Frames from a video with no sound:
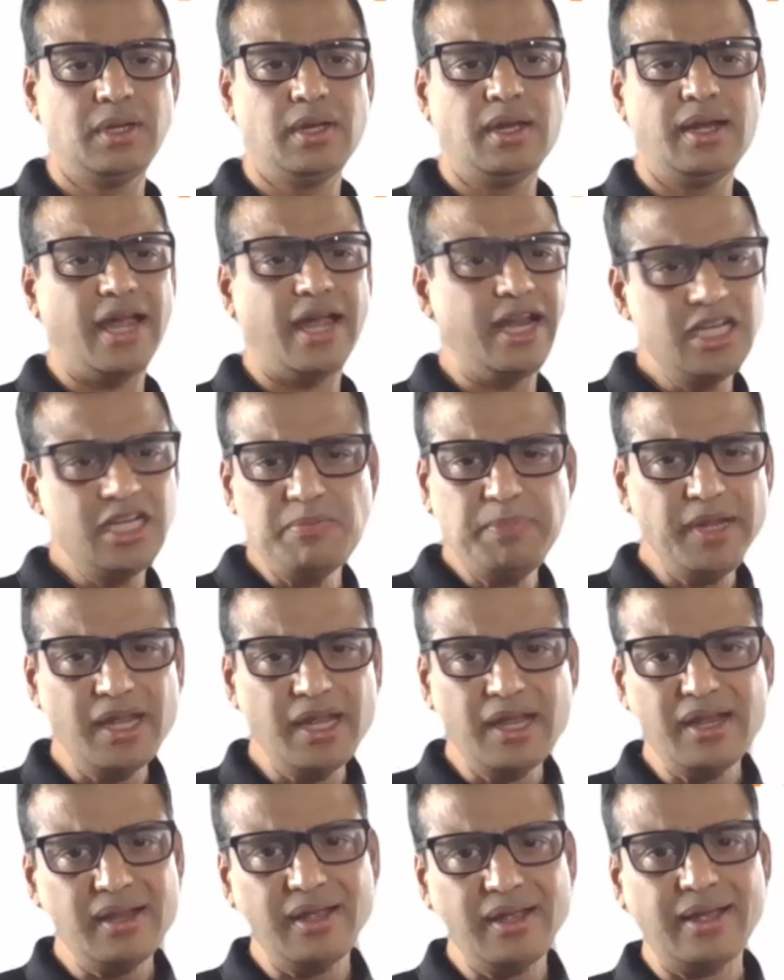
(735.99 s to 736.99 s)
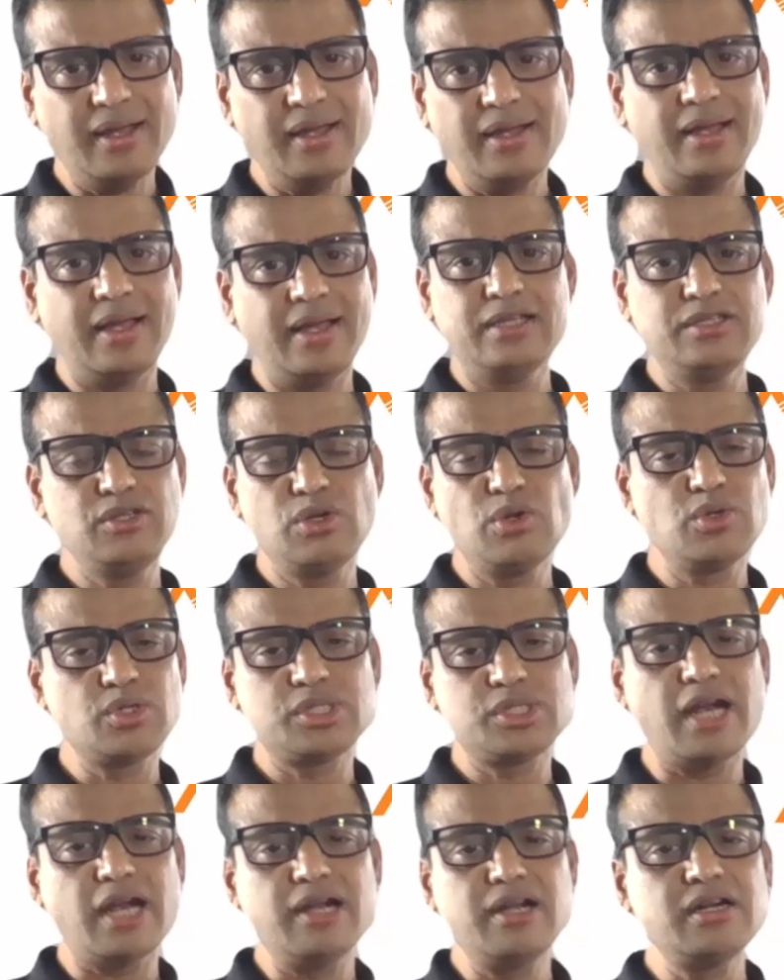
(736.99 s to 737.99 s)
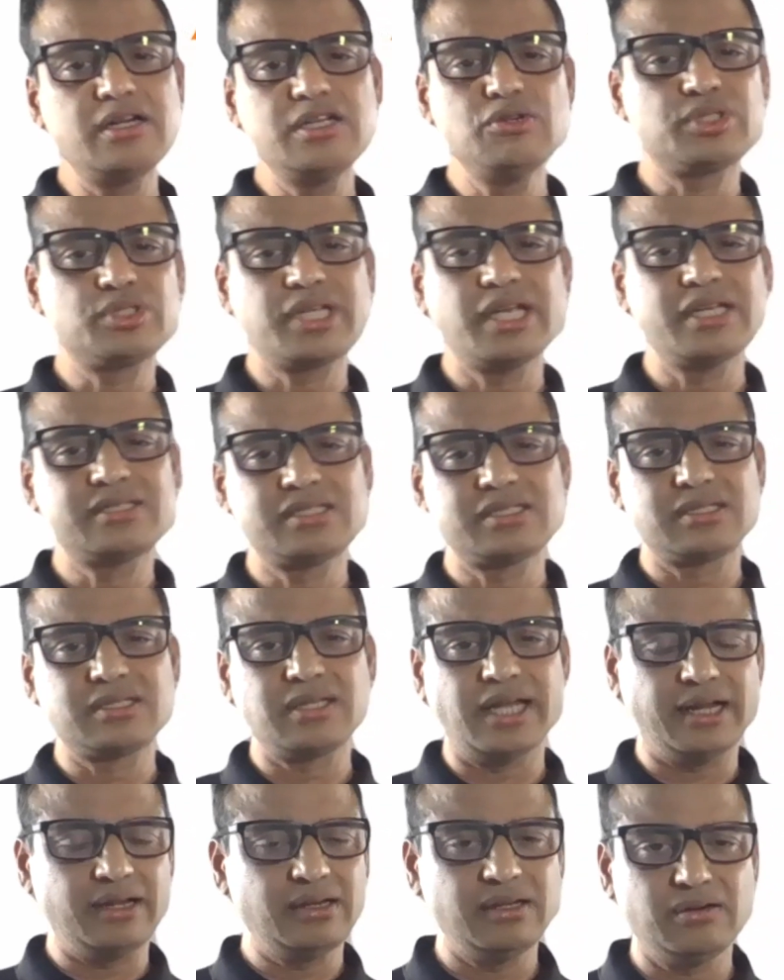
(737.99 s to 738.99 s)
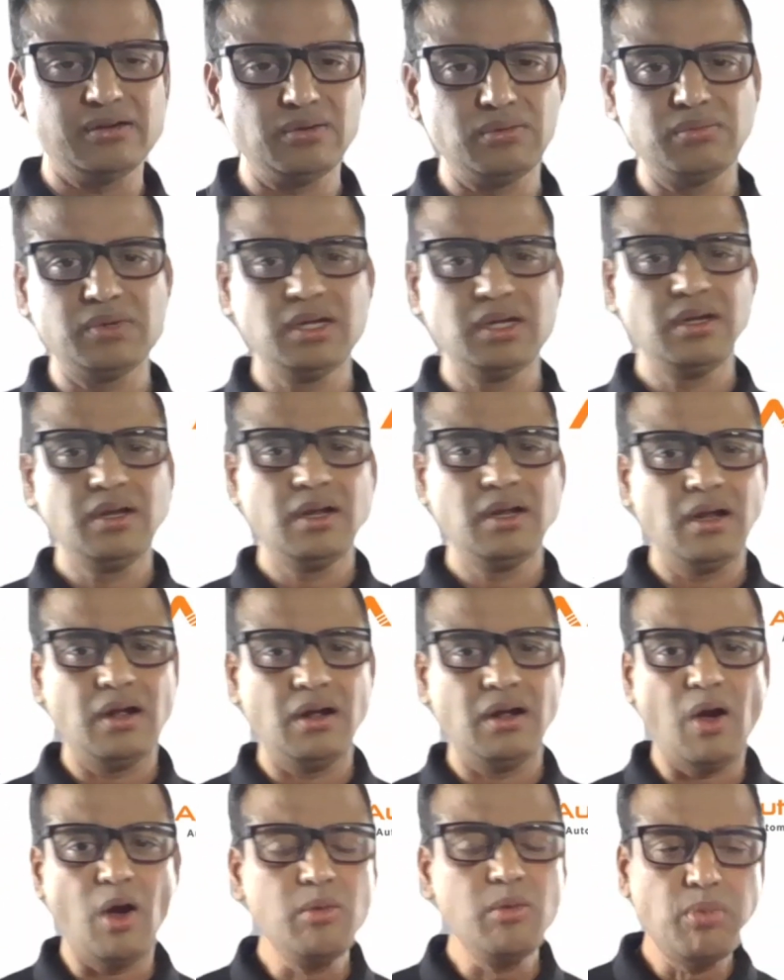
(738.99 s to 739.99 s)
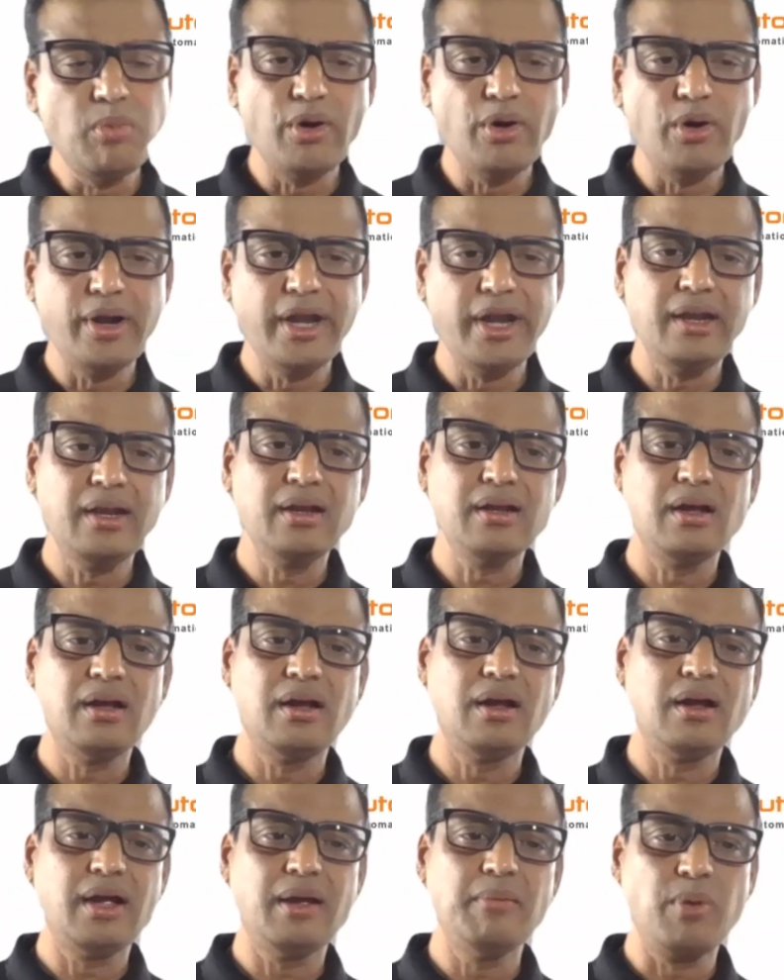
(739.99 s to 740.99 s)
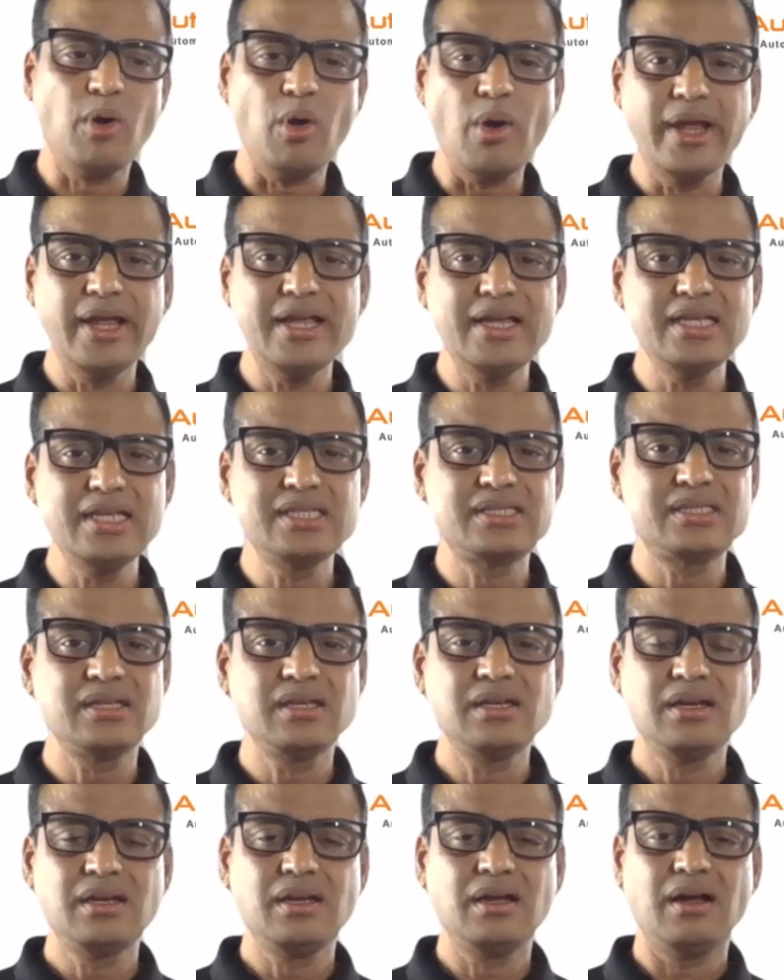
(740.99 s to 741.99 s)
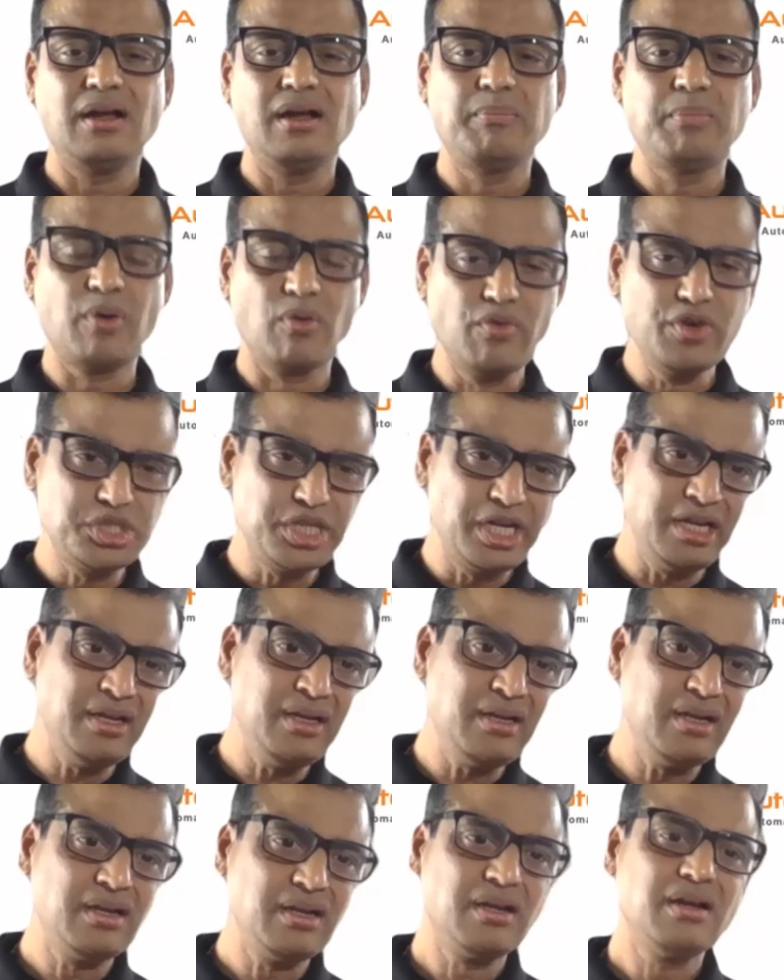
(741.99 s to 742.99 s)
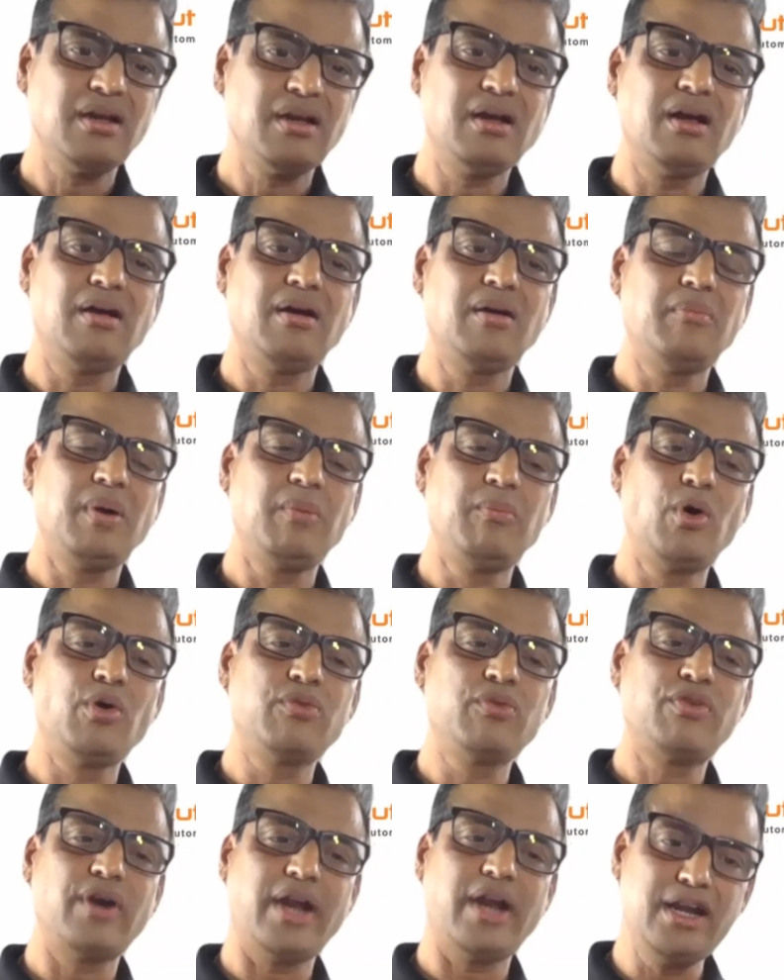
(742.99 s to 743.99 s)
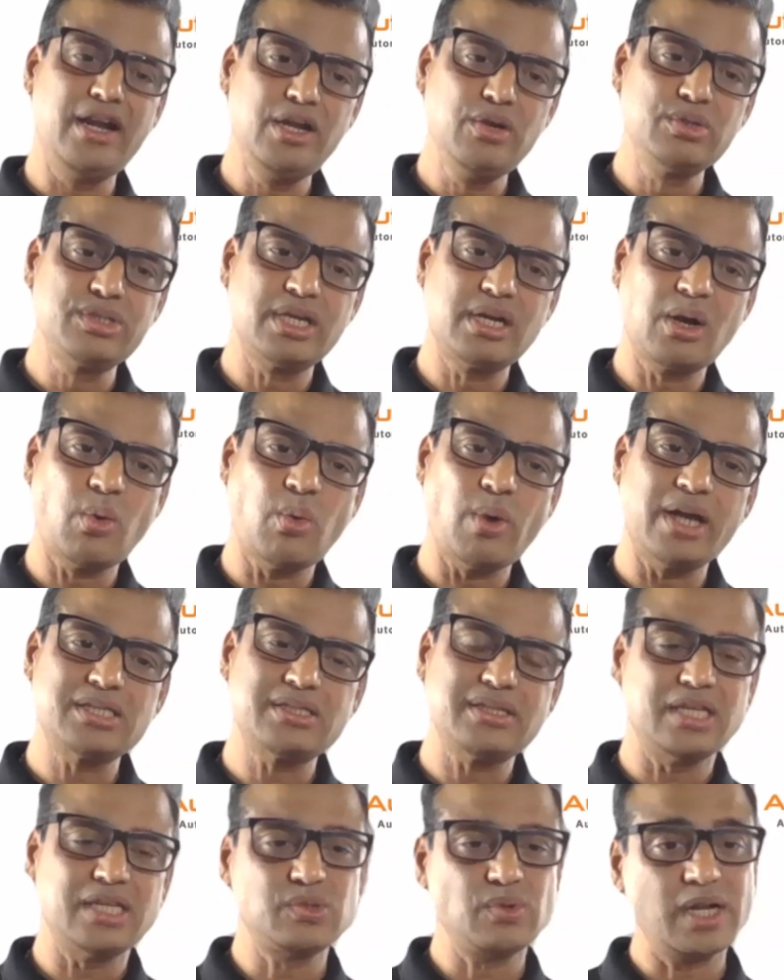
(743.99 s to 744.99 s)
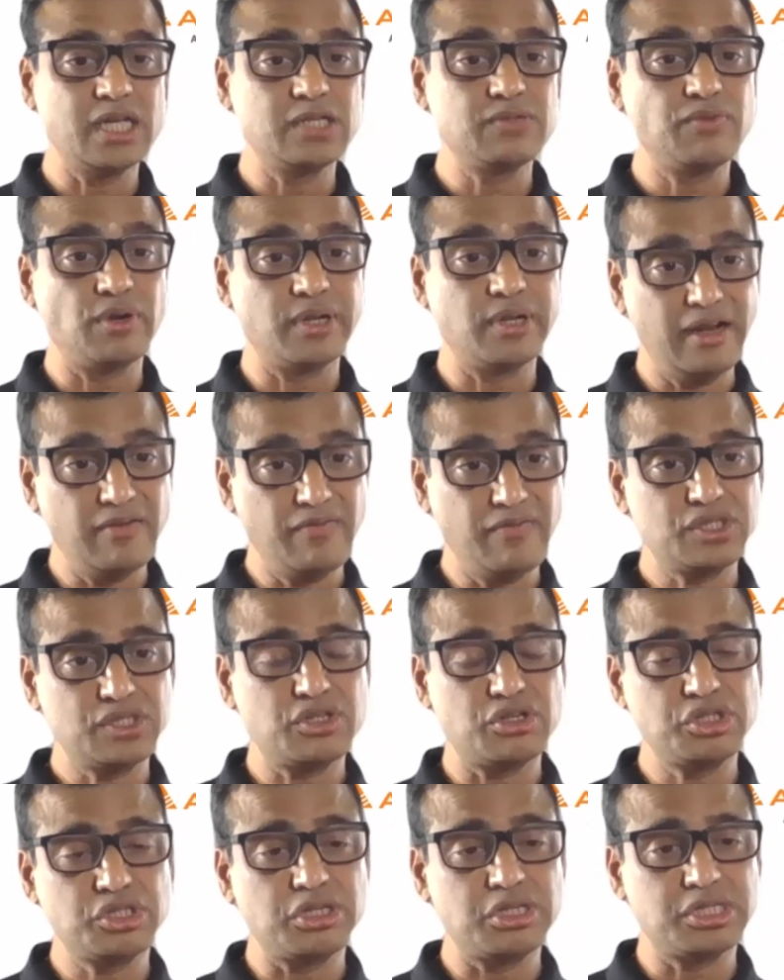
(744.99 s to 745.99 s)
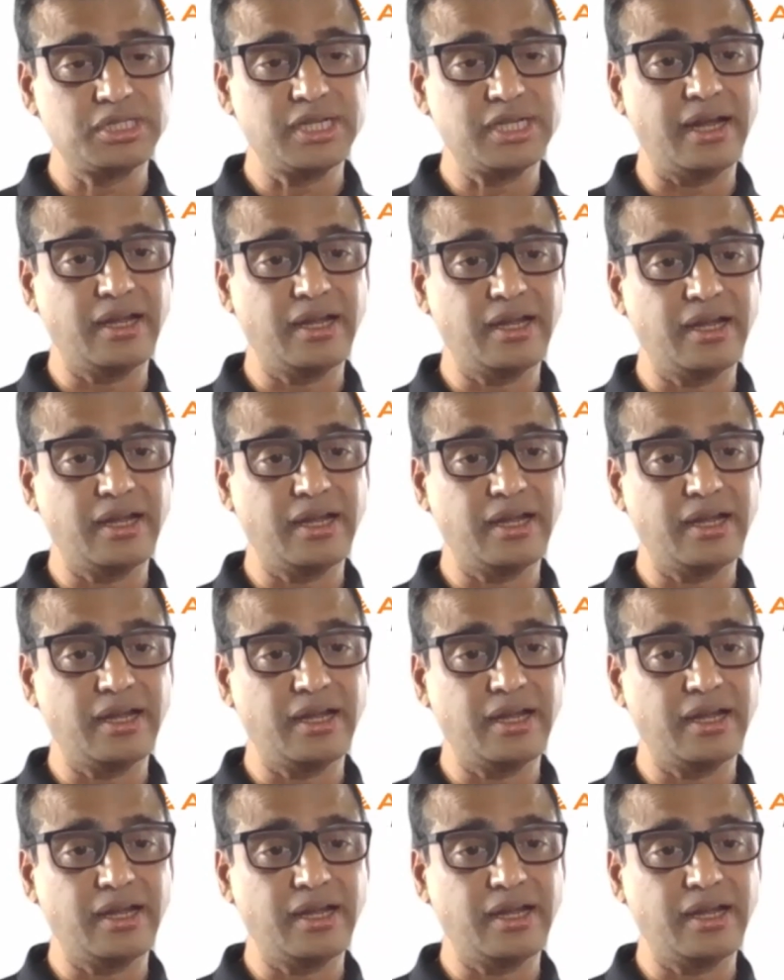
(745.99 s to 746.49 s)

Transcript: And ITPA, as you know, standard use cases like onboarding employees, provisioning both for end user requests as well as for the infrastructure stack,